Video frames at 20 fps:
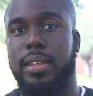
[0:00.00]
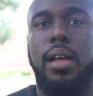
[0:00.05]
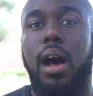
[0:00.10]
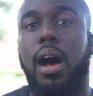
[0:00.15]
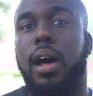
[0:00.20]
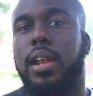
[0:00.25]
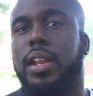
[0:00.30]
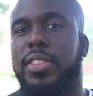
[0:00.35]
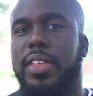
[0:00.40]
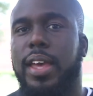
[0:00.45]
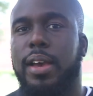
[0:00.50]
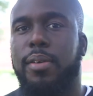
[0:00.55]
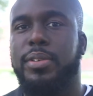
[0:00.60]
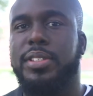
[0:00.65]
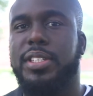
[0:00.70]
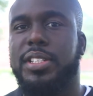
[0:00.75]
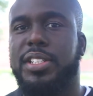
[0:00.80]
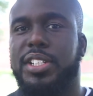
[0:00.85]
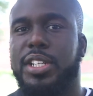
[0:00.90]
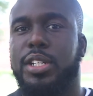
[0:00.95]
All of that
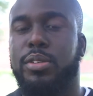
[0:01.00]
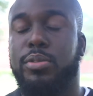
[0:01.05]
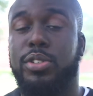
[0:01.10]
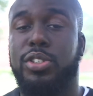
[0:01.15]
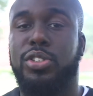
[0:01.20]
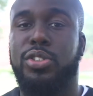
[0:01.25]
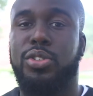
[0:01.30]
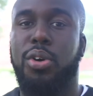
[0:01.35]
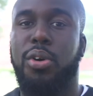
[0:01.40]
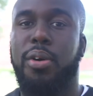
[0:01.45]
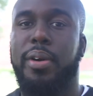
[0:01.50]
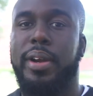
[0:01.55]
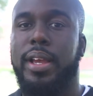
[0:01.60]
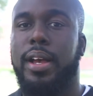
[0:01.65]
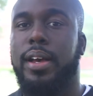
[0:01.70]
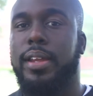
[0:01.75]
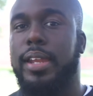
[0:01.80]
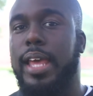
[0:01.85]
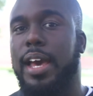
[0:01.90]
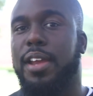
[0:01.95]
was a general story
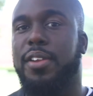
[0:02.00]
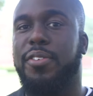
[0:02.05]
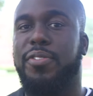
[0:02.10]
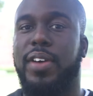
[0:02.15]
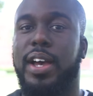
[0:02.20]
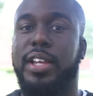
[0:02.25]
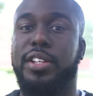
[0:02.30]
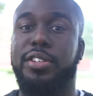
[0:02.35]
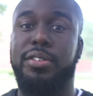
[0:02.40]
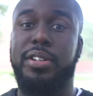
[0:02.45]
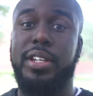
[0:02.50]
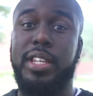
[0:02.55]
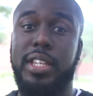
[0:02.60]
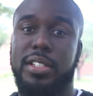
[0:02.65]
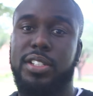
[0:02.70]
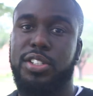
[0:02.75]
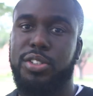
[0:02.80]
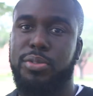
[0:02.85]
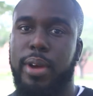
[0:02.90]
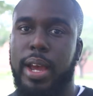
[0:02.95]
on how to find your
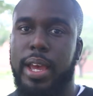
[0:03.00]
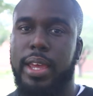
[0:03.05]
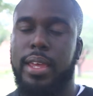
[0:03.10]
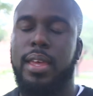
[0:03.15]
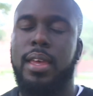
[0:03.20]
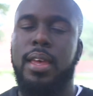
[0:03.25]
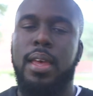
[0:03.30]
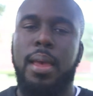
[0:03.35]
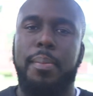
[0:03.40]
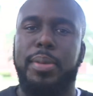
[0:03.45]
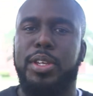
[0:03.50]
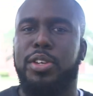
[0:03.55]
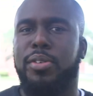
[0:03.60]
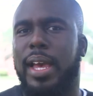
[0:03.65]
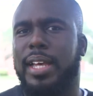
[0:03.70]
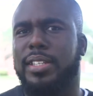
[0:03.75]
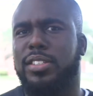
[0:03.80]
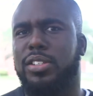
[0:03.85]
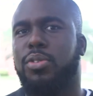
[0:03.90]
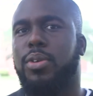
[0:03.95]
niche, right? But you
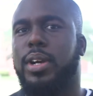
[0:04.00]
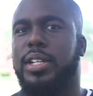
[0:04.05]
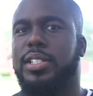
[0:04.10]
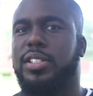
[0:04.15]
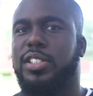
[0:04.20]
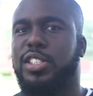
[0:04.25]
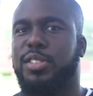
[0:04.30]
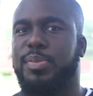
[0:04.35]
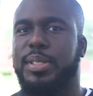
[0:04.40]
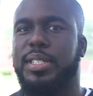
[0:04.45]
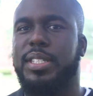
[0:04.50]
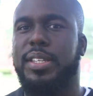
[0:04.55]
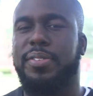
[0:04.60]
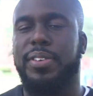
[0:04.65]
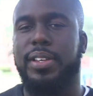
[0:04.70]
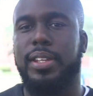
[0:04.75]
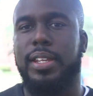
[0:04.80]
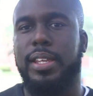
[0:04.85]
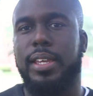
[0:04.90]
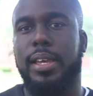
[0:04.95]
asked a question
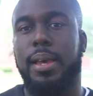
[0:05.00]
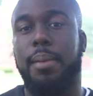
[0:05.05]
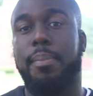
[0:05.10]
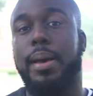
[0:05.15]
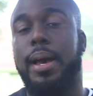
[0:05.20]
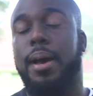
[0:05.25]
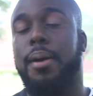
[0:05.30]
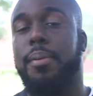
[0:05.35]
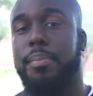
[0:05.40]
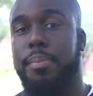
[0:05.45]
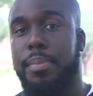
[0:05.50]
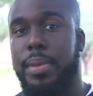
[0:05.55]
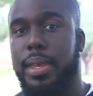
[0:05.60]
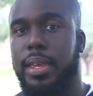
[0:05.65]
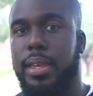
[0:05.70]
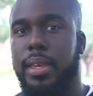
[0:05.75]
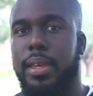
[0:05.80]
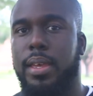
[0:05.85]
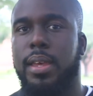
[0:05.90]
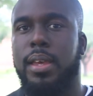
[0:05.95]
specifically about
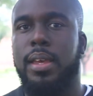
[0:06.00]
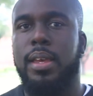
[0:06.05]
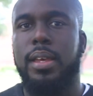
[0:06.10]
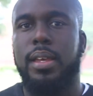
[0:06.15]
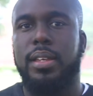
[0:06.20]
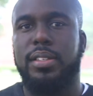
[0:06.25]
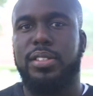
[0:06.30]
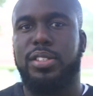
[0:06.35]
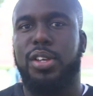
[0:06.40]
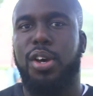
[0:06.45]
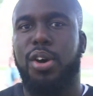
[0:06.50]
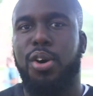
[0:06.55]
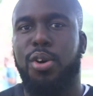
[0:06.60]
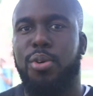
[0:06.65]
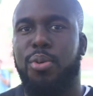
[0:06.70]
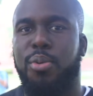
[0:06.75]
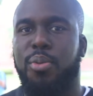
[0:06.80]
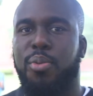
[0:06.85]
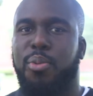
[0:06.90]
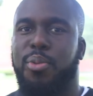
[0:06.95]
me.
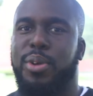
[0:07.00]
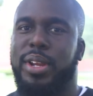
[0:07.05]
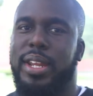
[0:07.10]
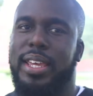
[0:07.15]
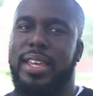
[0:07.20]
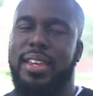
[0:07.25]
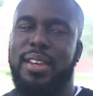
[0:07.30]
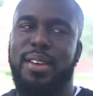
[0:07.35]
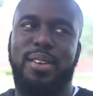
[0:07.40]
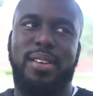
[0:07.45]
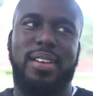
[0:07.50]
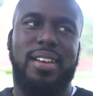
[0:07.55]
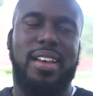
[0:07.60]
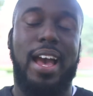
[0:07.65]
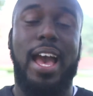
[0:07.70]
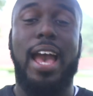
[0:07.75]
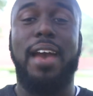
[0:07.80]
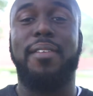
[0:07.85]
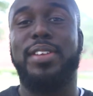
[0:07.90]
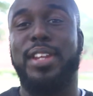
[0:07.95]
So really,
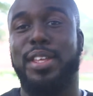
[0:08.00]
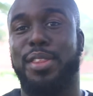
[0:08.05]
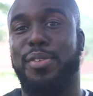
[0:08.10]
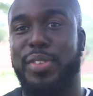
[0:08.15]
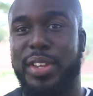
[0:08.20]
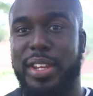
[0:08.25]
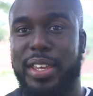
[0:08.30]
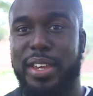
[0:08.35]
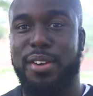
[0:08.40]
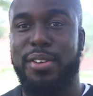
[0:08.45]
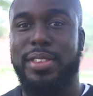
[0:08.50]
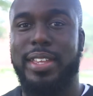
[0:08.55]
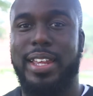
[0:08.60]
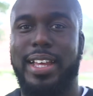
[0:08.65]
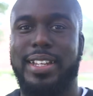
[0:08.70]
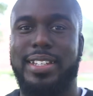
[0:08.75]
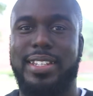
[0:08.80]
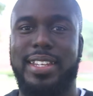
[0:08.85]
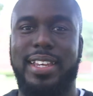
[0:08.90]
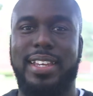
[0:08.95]
I have another video that
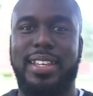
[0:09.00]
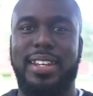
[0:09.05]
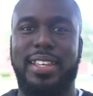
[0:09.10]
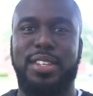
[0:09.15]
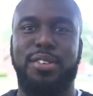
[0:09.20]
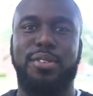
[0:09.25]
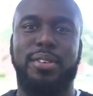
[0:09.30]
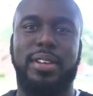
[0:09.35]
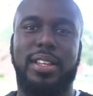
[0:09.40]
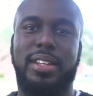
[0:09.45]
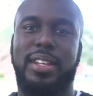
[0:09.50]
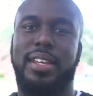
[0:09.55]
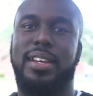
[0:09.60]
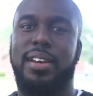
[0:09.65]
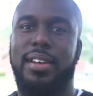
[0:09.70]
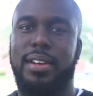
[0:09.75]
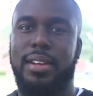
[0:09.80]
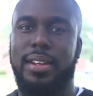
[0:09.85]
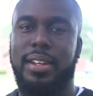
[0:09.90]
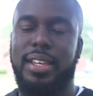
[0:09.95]
I did, and you can click
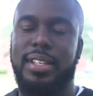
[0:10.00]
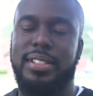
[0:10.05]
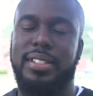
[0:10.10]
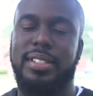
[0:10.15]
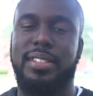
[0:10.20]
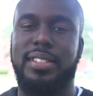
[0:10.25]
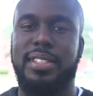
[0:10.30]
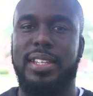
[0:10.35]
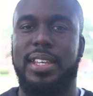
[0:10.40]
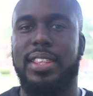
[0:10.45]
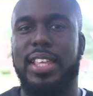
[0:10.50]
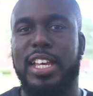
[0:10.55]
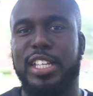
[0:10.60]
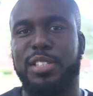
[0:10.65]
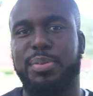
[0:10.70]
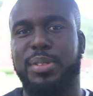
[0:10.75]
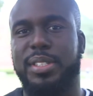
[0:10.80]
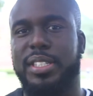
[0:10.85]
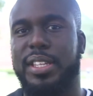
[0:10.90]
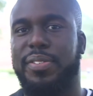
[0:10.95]
on a link to see that
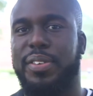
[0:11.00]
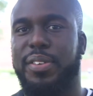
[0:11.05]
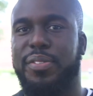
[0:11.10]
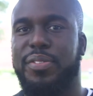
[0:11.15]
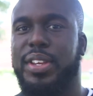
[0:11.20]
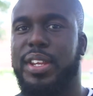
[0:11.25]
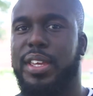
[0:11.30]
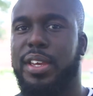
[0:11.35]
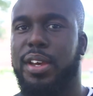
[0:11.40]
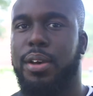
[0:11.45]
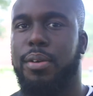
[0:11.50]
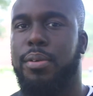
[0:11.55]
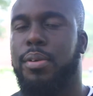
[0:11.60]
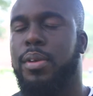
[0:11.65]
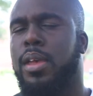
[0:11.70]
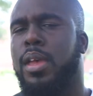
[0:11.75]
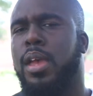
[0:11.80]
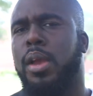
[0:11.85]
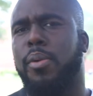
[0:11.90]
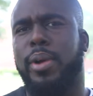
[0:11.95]
specific video
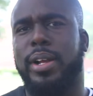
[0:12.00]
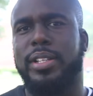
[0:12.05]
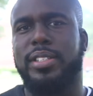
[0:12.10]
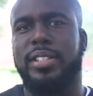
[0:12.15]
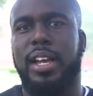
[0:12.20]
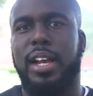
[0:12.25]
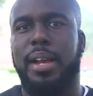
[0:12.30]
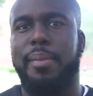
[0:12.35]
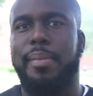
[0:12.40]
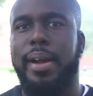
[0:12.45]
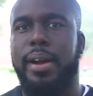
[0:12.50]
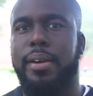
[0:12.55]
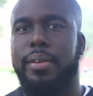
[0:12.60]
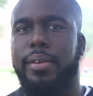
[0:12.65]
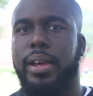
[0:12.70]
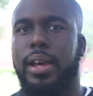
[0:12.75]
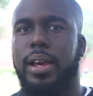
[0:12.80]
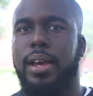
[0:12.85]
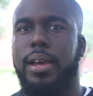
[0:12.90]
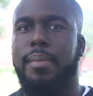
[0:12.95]
where I talk about
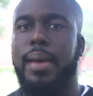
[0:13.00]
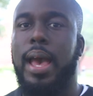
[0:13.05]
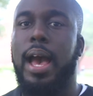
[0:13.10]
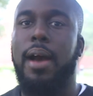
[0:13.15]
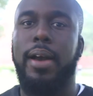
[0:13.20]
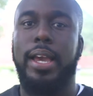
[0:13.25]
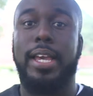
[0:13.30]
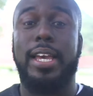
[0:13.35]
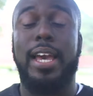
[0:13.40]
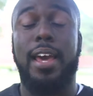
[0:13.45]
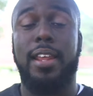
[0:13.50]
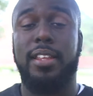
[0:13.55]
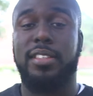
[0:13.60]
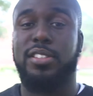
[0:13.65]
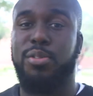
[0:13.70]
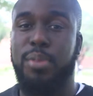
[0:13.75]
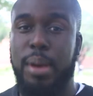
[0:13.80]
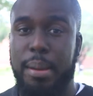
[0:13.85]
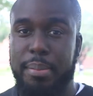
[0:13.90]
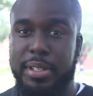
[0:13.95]
how I got
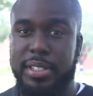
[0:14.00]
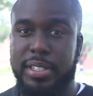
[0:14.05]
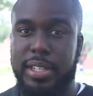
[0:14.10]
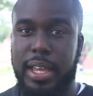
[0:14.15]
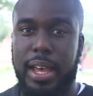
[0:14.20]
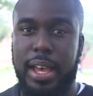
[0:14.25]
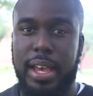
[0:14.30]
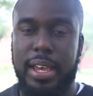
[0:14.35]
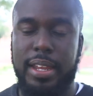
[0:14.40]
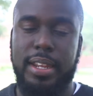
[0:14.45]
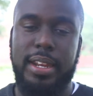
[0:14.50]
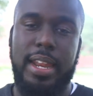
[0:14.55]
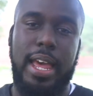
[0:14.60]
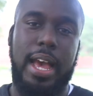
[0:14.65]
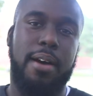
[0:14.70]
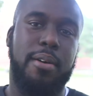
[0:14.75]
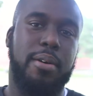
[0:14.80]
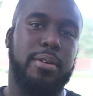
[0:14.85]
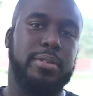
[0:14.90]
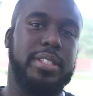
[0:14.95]
into web design and
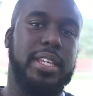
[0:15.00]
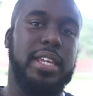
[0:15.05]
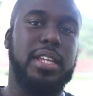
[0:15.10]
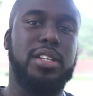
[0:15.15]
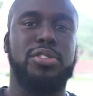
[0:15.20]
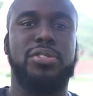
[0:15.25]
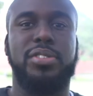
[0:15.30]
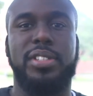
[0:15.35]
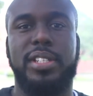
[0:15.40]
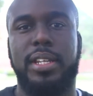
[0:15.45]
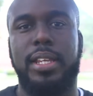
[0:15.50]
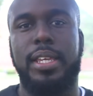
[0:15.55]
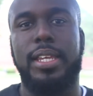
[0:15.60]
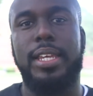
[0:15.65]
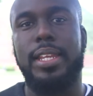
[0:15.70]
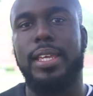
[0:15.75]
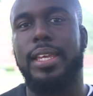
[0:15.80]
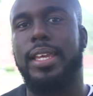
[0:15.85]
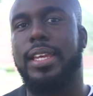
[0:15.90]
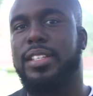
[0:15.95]
how I was interested in
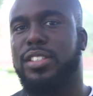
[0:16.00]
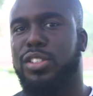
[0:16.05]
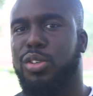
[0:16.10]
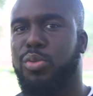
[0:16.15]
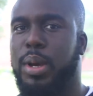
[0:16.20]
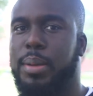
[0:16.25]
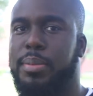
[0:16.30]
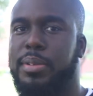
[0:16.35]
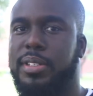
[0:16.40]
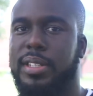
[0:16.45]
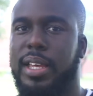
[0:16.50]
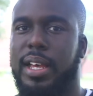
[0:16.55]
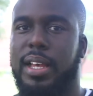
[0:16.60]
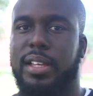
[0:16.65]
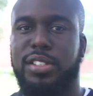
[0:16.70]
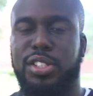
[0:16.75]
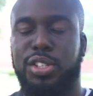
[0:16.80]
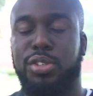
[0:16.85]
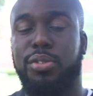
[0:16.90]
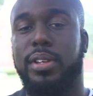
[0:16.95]
getting into web
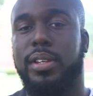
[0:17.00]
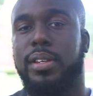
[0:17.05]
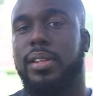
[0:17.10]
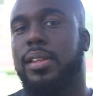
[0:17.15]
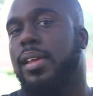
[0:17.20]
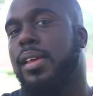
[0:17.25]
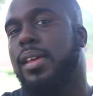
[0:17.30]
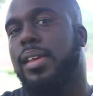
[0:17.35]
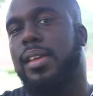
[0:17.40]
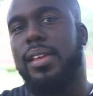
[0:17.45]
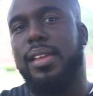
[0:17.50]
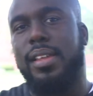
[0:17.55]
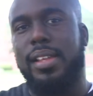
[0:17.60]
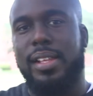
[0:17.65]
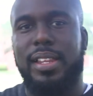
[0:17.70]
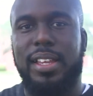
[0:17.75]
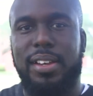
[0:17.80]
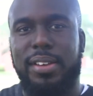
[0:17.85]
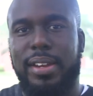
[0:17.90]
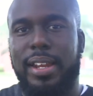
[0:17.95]
design. So you can
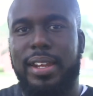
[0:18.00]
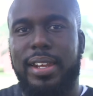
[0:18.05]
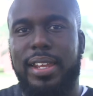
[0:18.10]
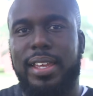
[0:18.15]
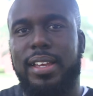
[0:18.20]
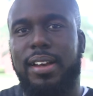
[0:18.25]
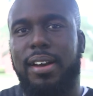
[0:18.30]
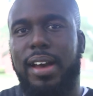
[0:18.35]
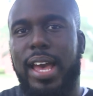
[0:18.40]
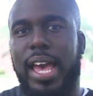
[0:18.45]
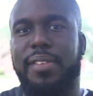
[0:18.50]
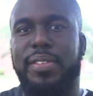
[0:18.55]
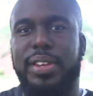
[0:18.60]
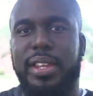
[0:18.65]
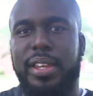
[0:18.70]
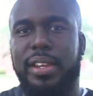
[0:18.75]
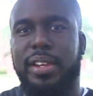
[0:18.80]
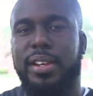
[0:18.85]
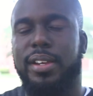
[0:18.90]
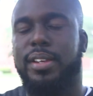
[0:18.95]
click on that link. I'll have it
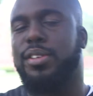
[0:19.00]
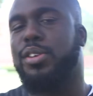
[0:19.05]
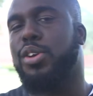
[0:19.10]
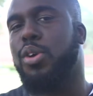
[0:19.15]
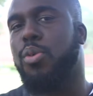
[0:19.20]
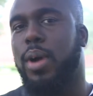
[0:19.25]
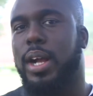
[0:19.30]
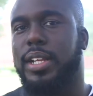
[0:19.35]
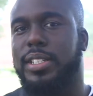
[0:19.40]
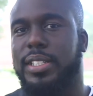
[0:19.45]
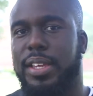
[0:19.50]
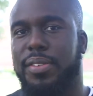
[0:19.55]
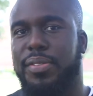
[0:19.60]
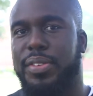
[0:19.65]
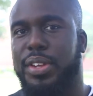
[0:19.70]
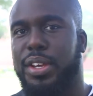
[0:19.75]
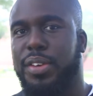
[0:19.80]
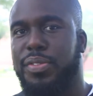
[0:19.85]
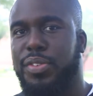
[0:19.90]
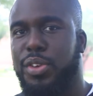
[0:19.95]
here. You can watch that
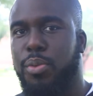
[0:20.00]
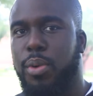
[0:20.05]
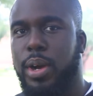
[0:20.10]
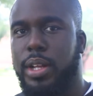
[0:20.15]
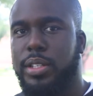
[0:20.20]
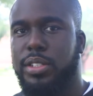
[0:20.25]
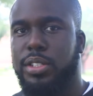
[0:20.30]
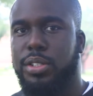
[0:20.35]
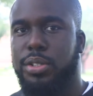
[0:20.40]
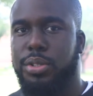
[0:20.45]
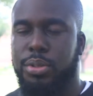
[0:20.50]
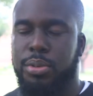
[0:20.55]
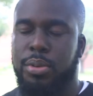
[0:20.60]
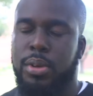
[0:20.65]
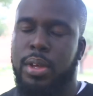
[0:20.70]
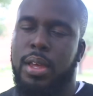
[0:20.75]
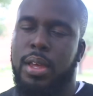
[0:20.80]
video if you want to.